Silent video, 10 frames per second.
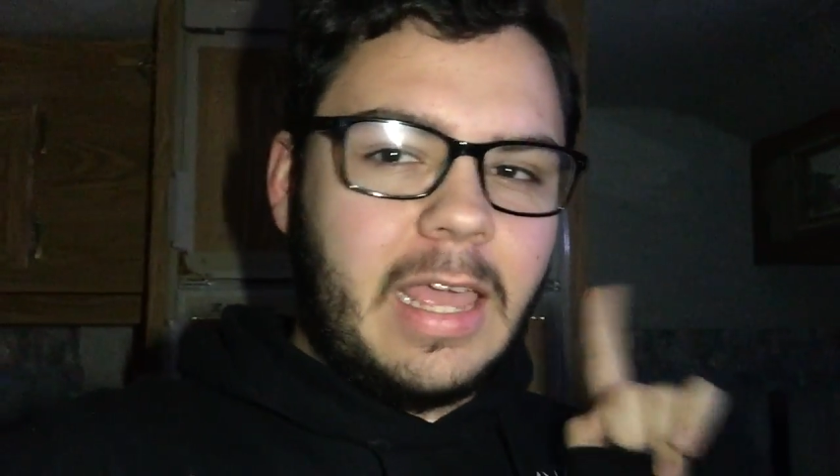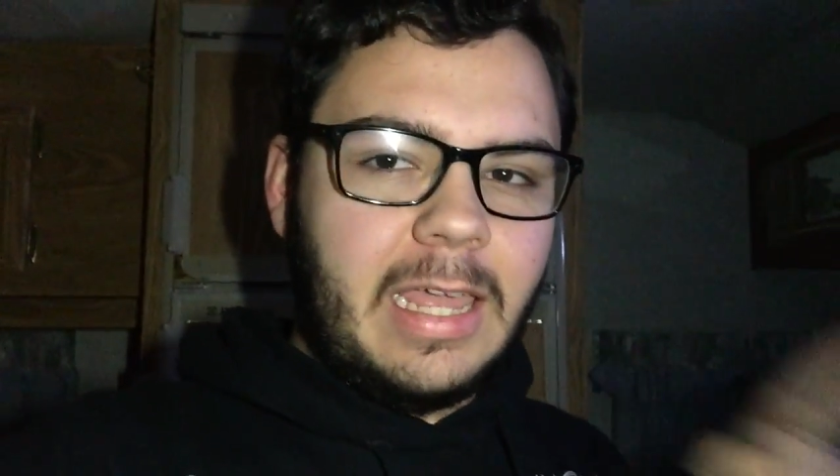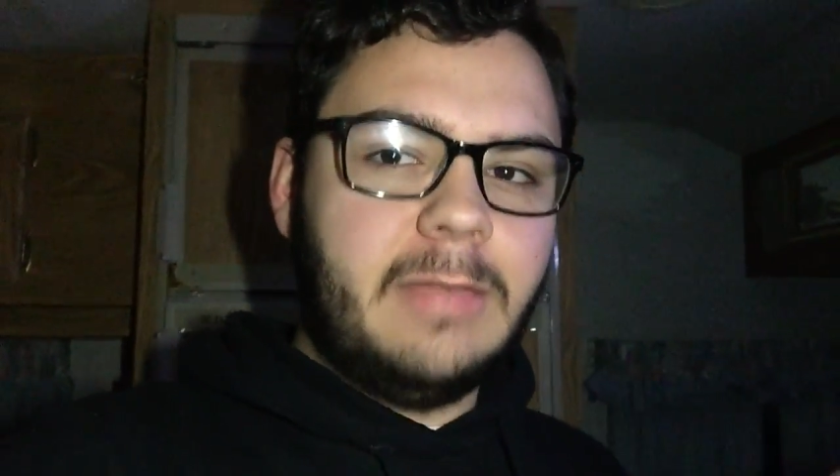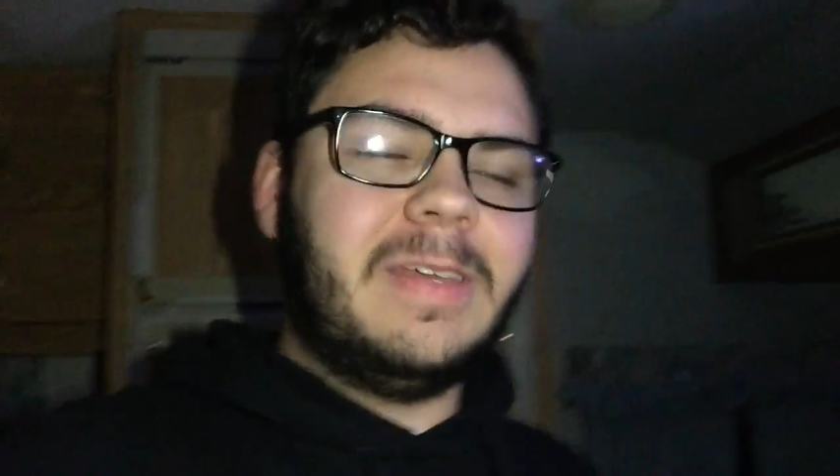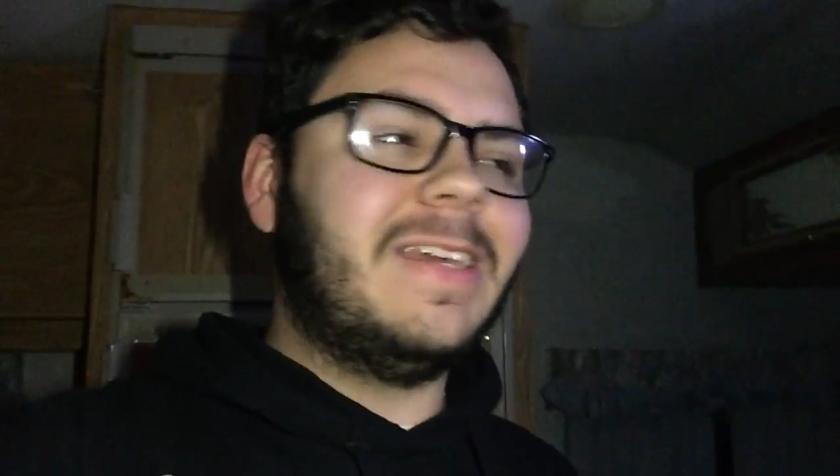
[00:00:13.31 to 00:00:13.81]

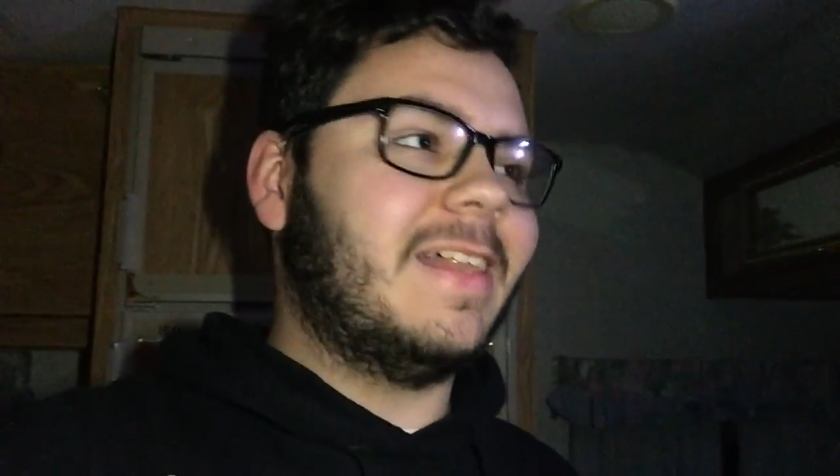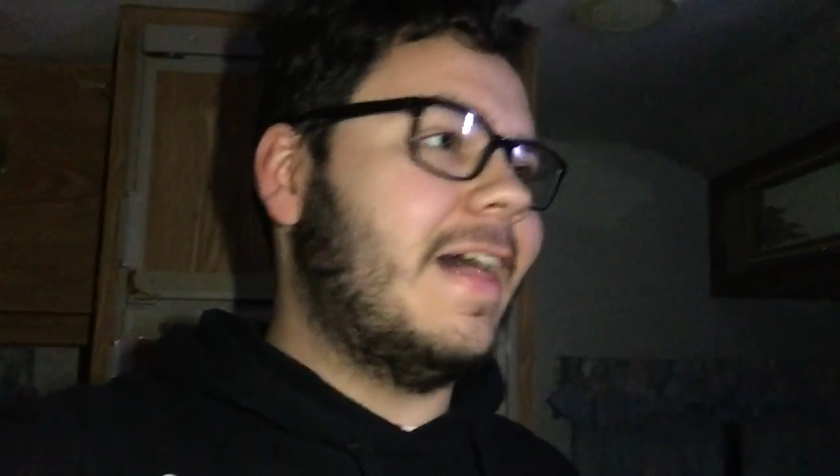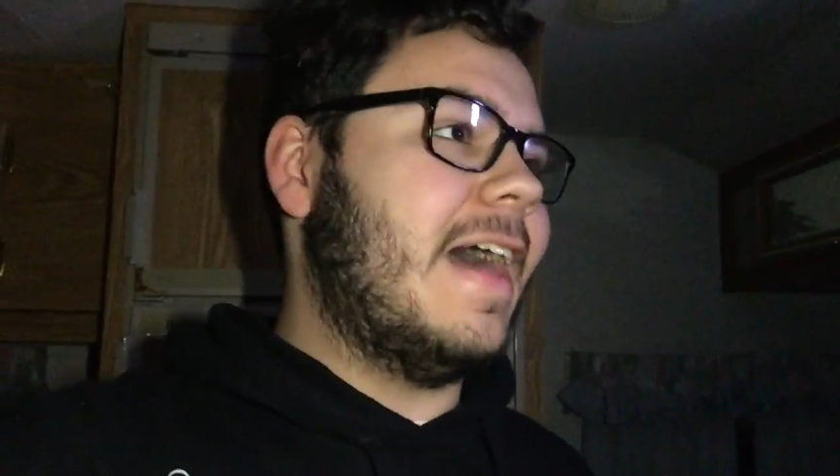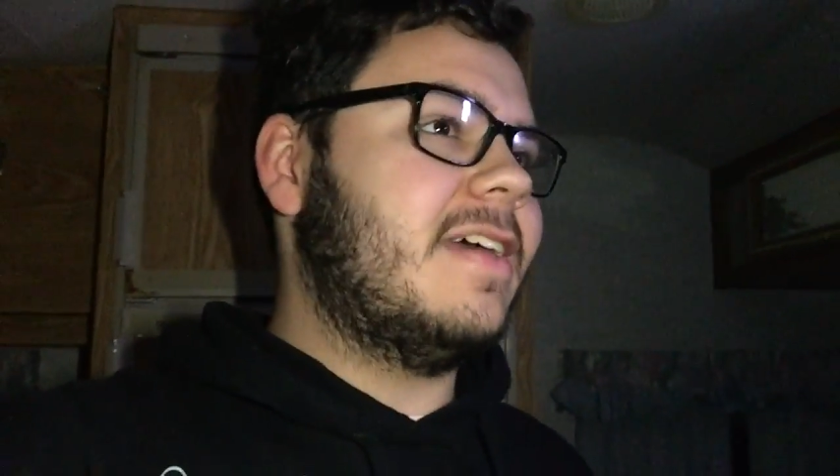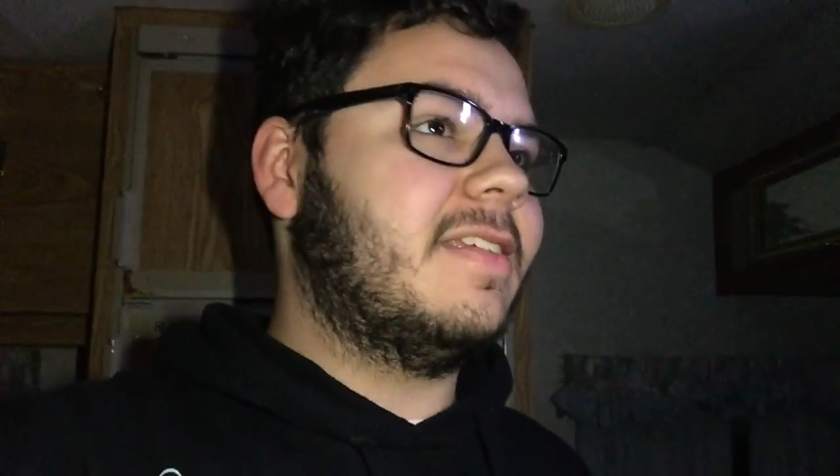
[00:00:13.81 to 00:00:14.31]
AP
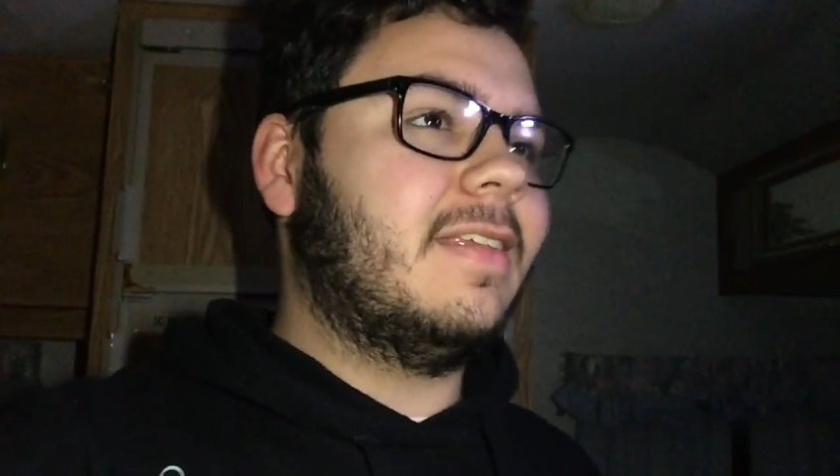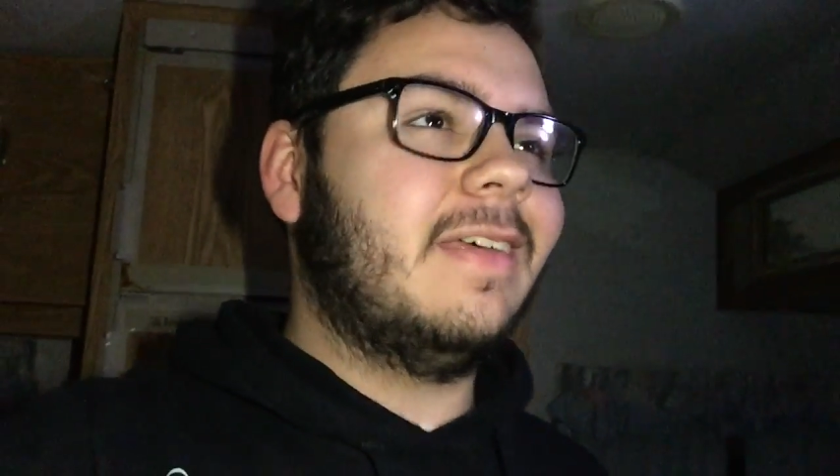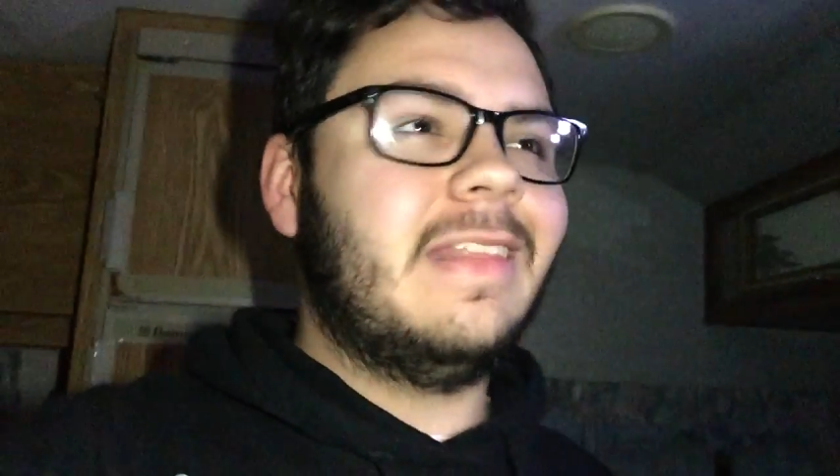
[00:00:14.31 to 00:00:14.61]
class,